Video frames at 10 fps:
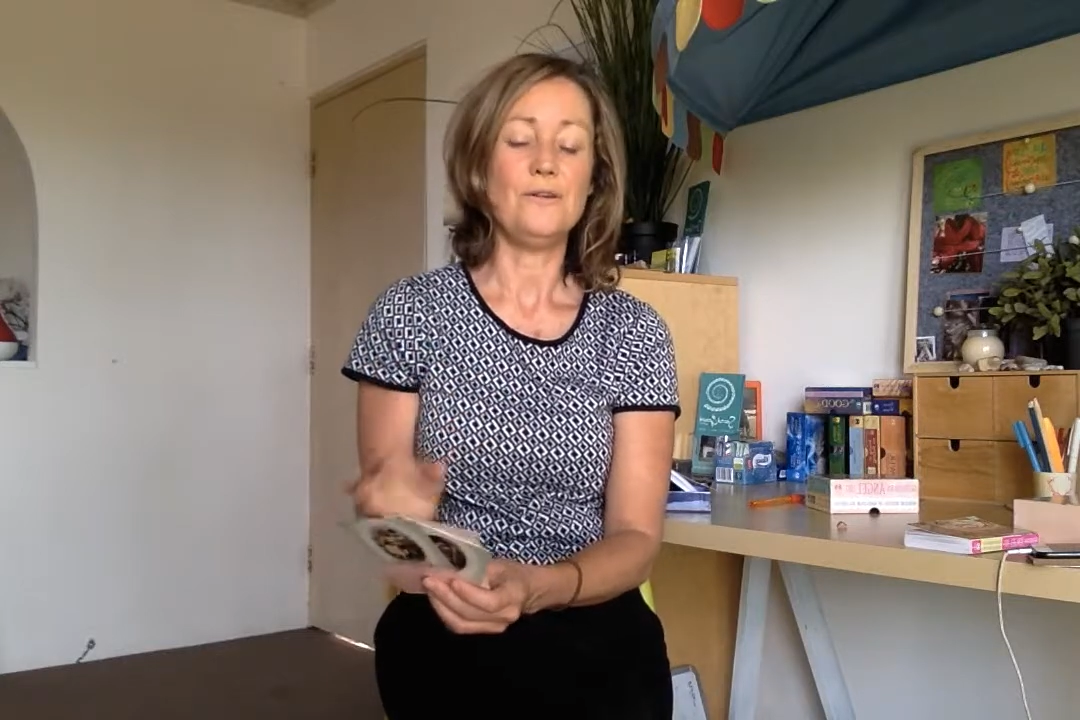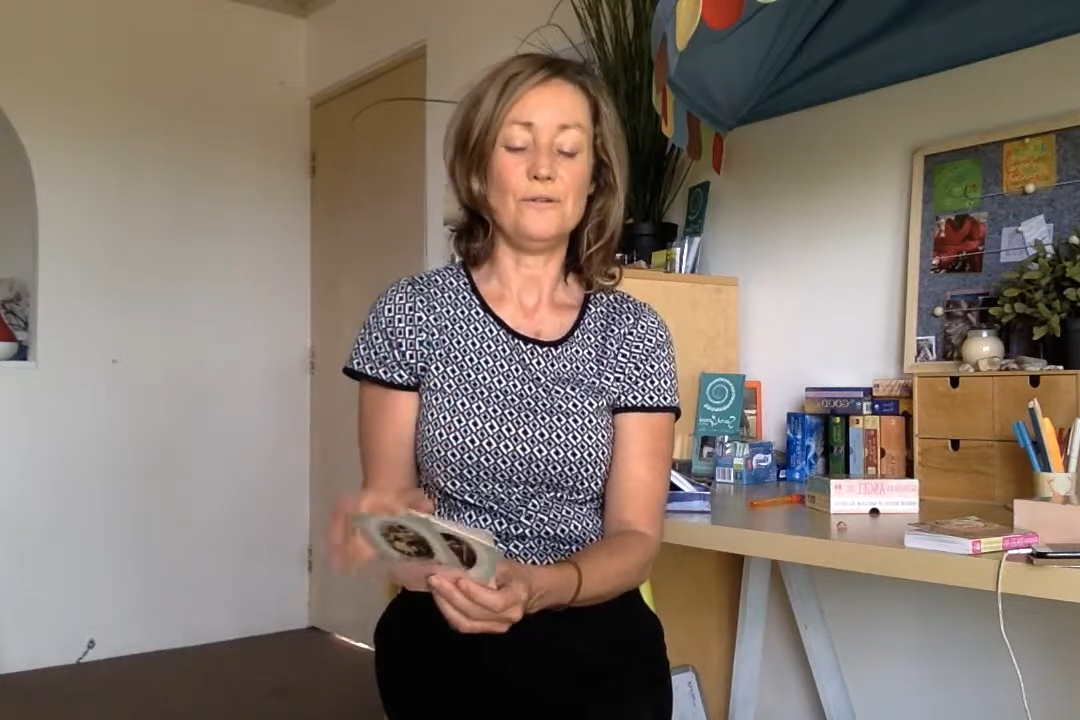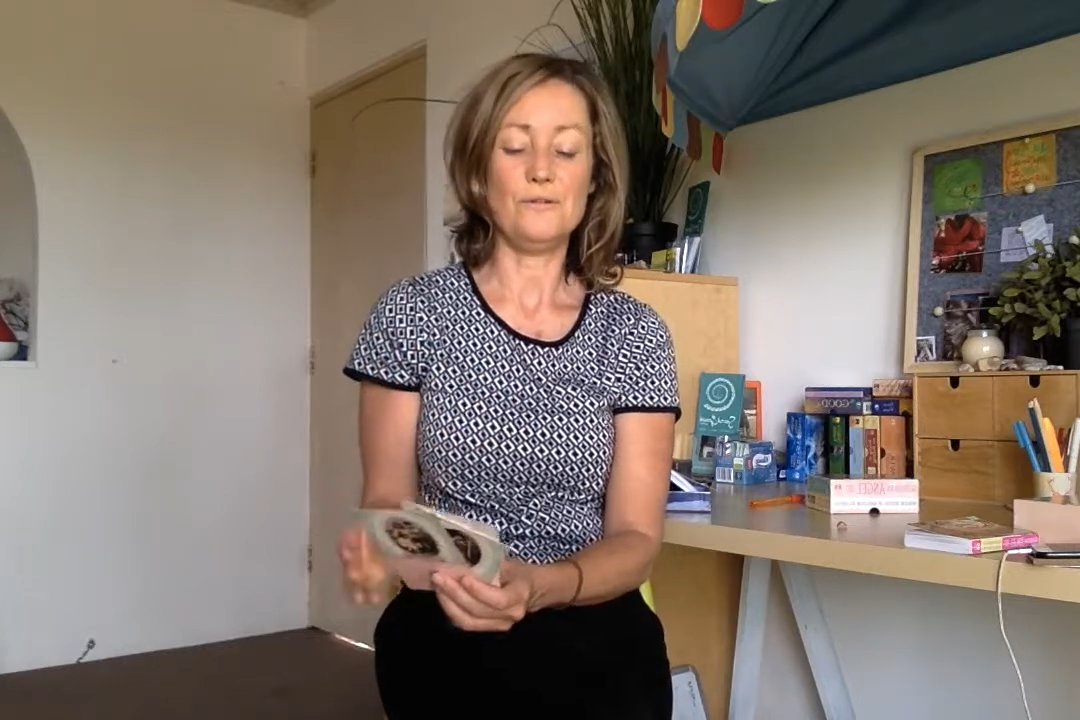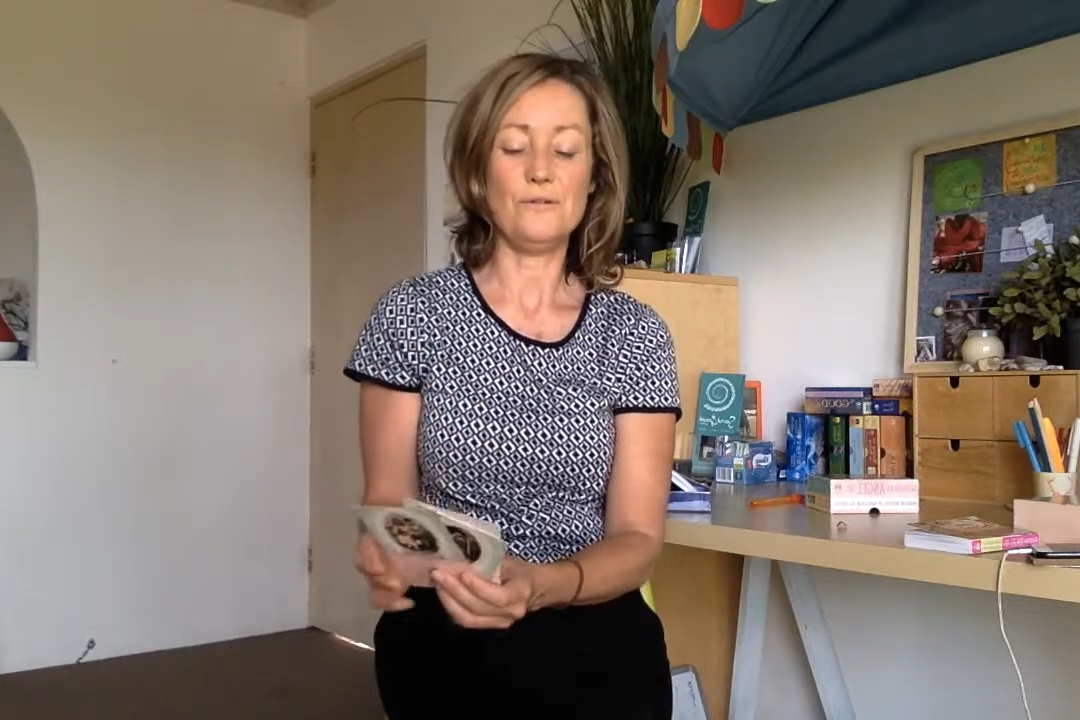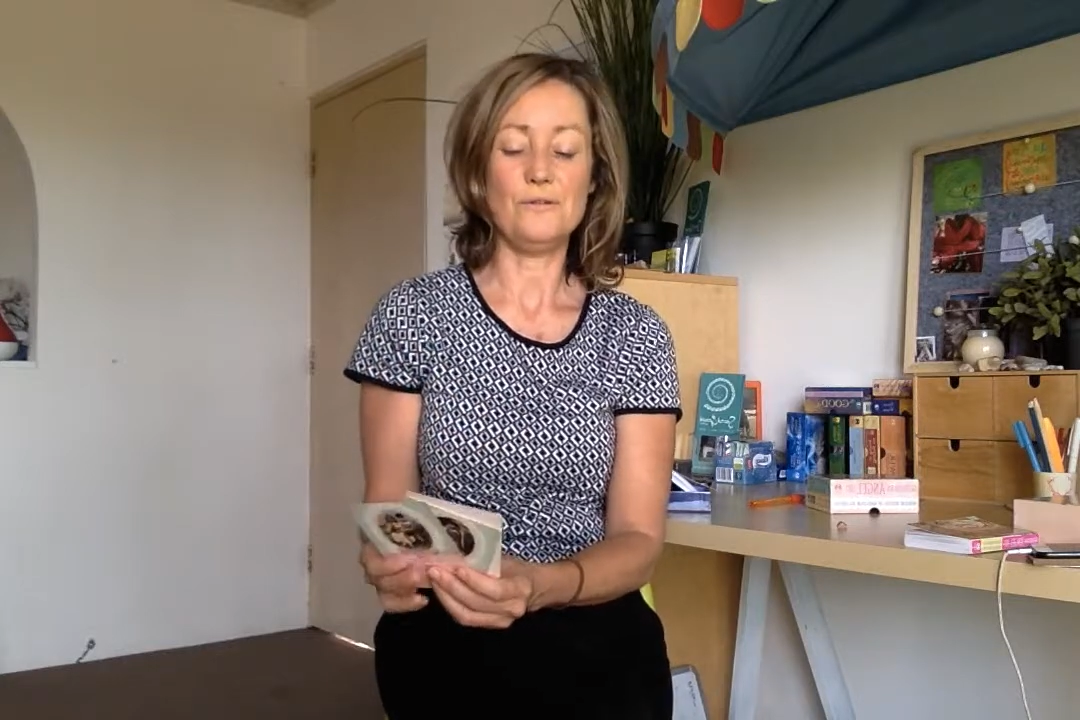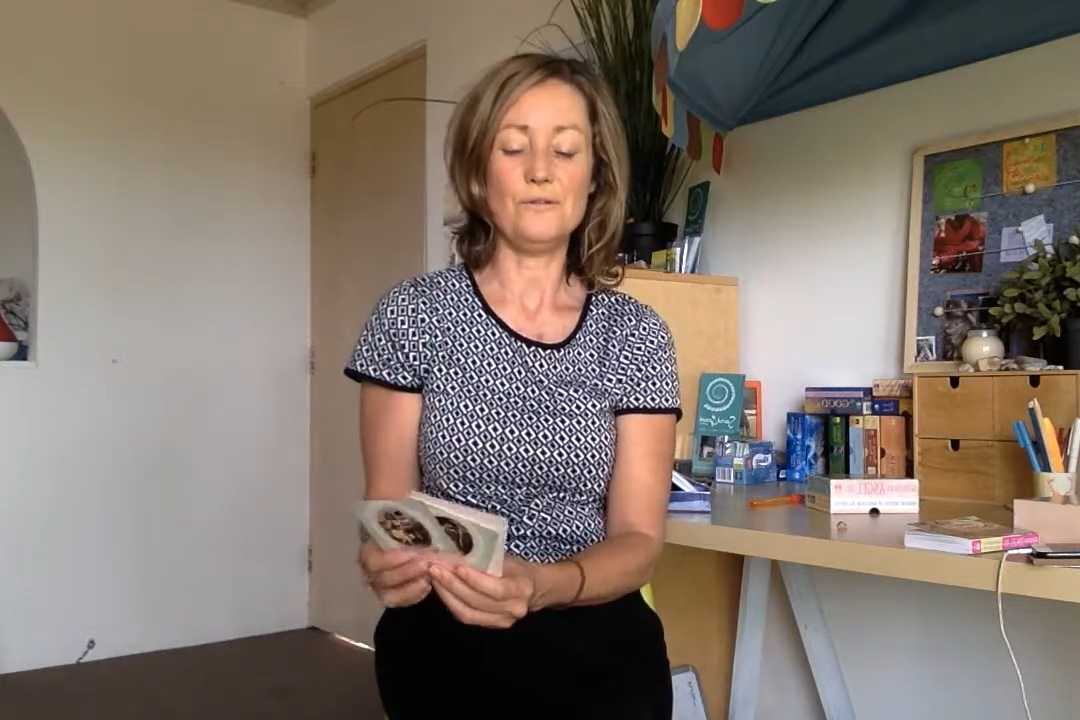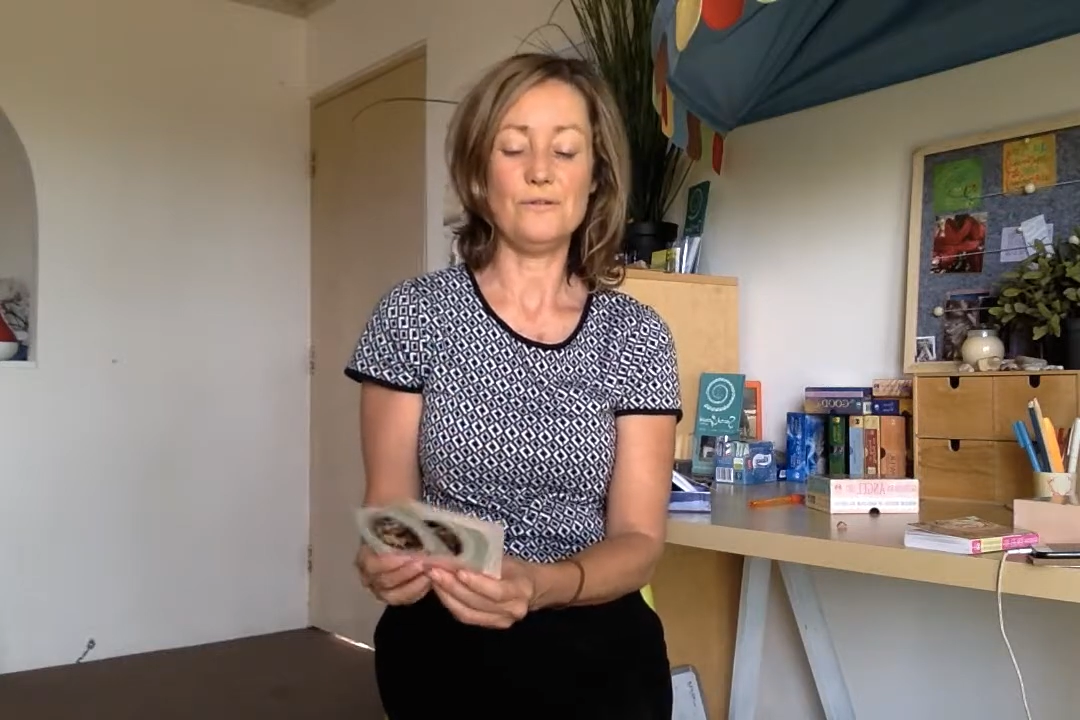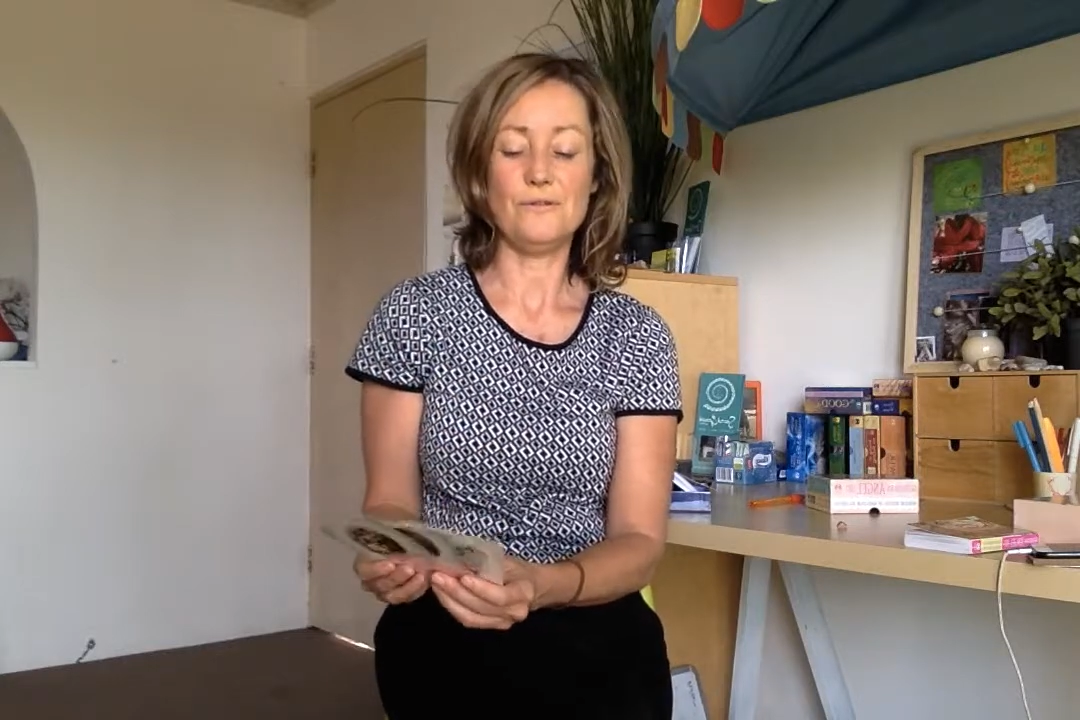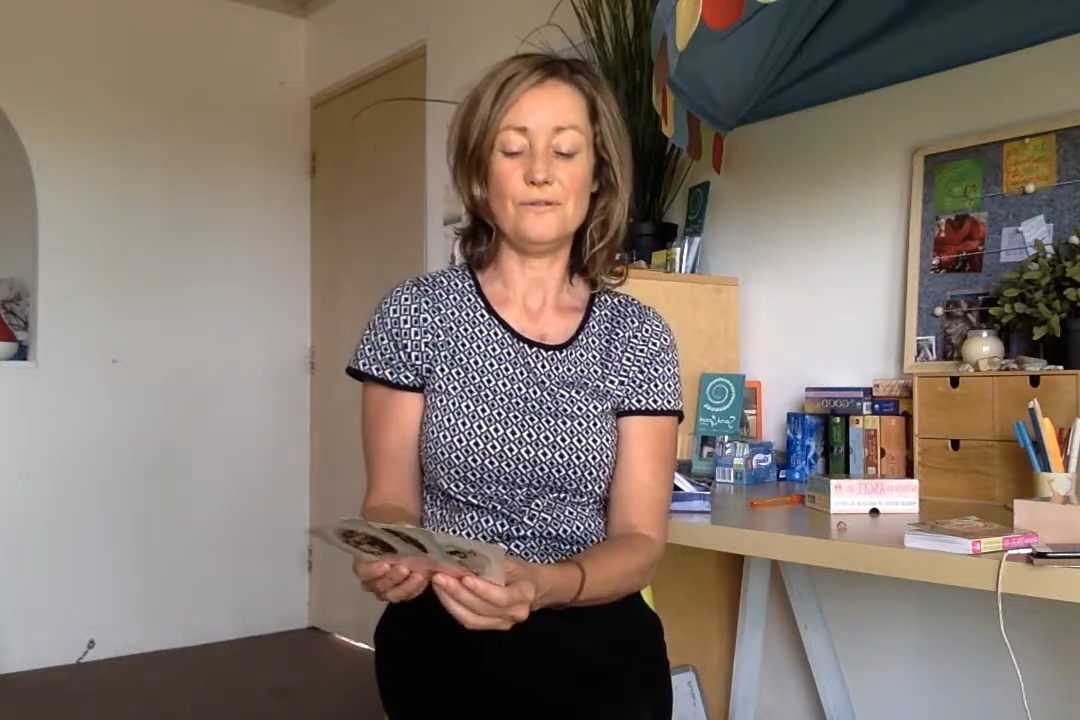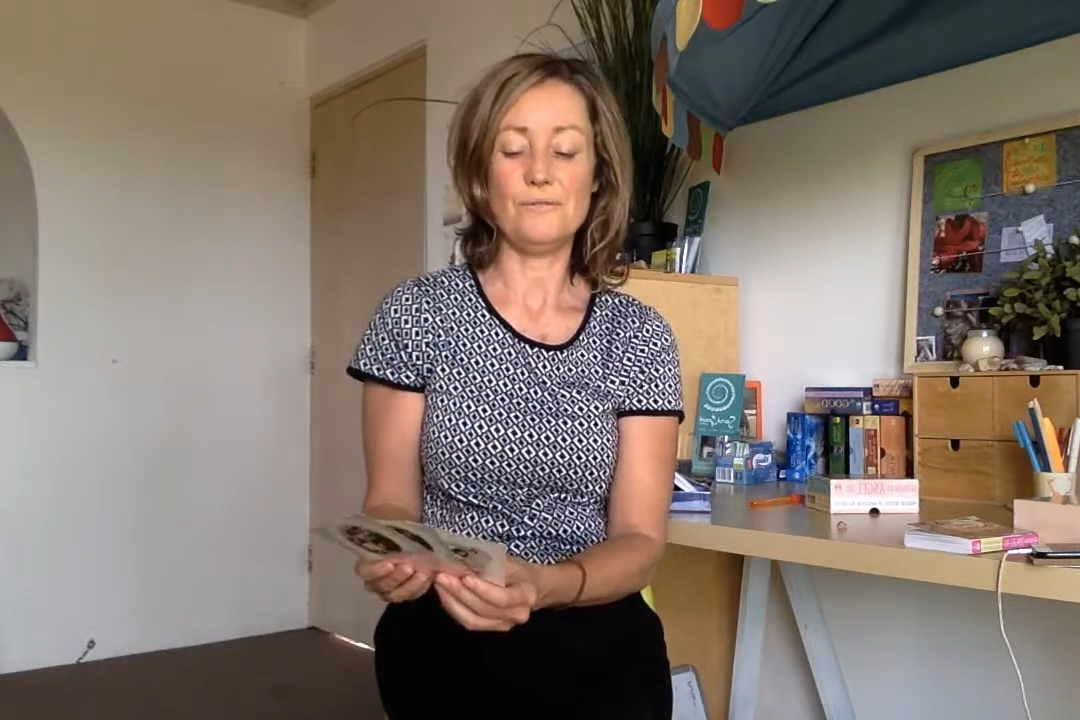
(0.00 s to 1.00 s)

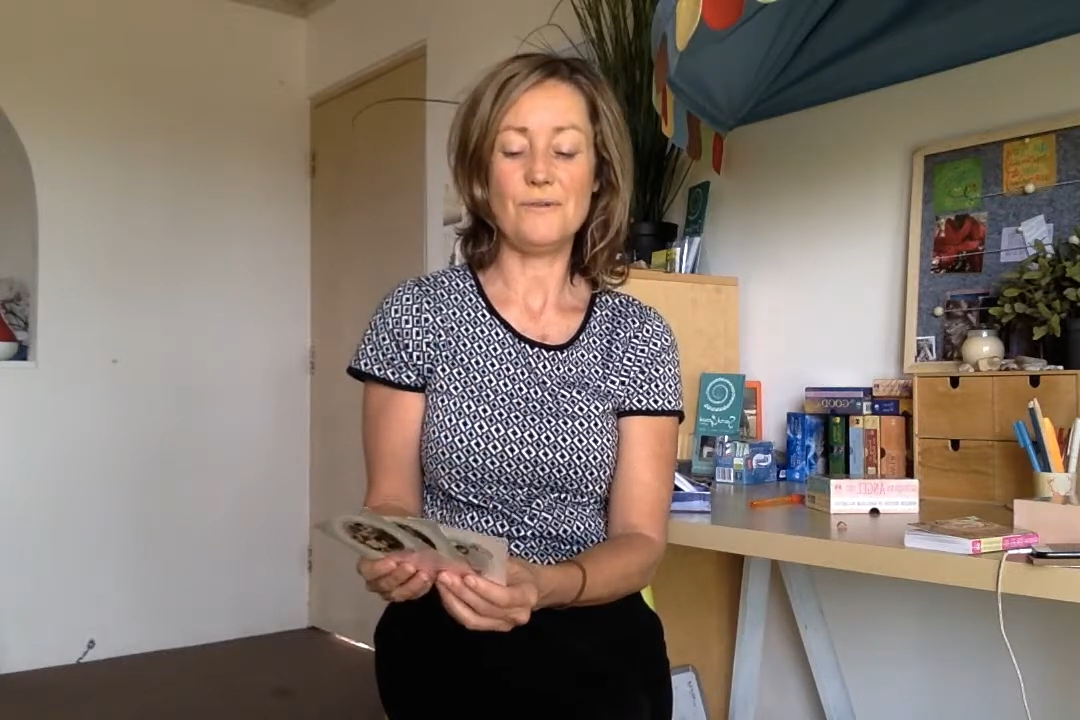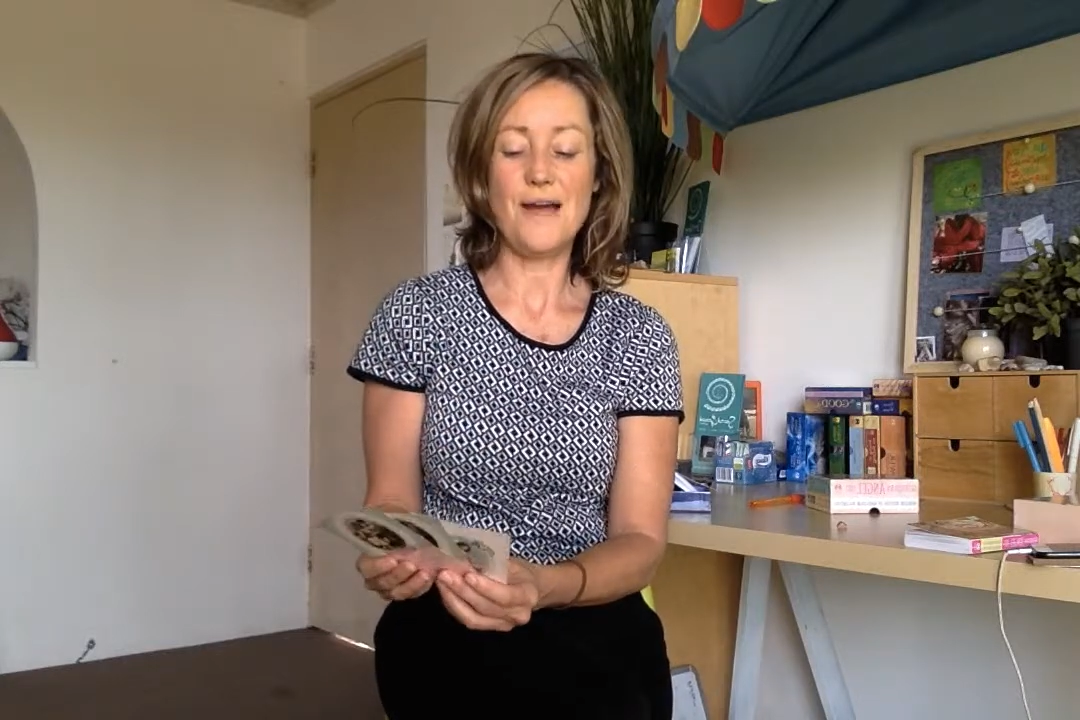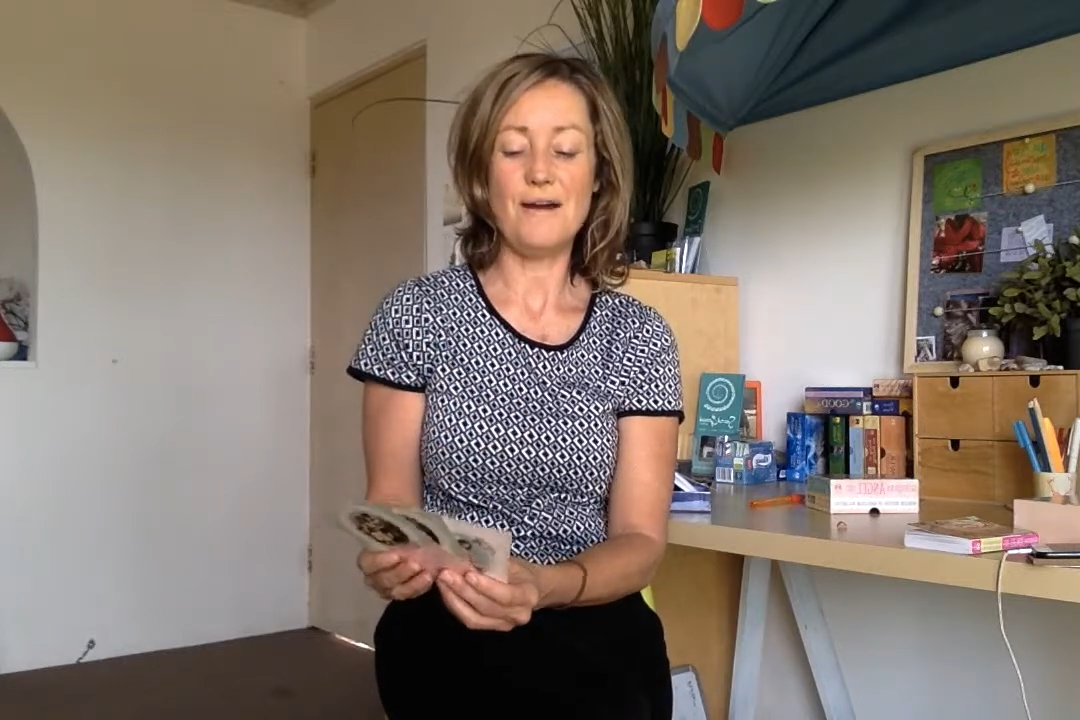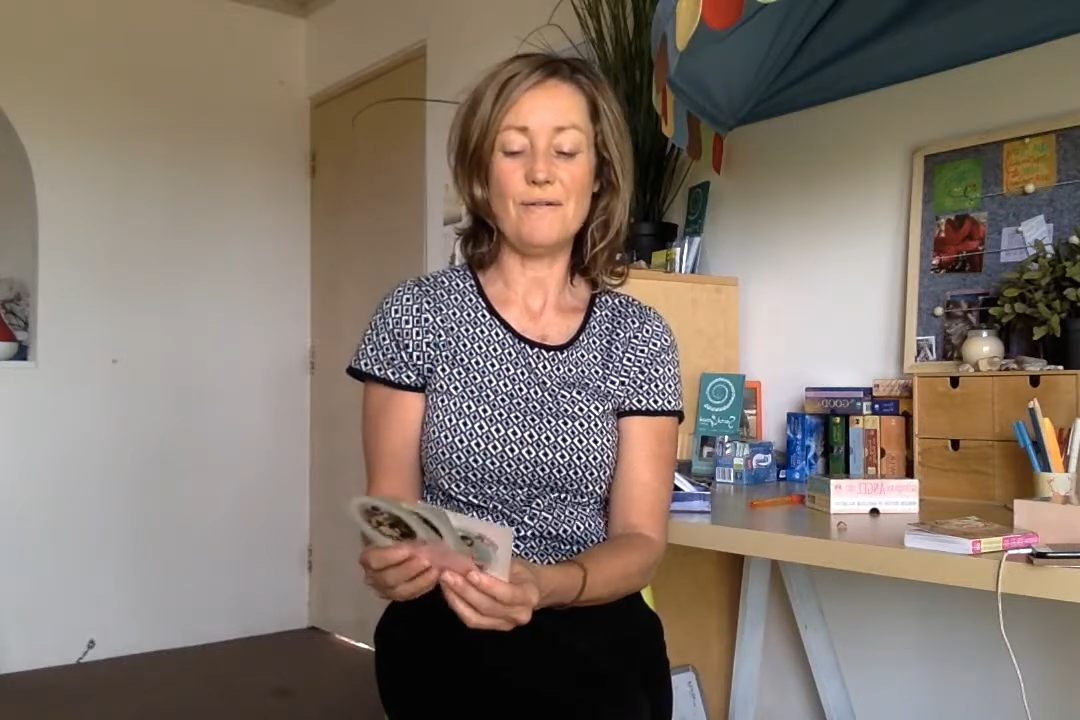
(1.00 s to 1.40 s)
or wow,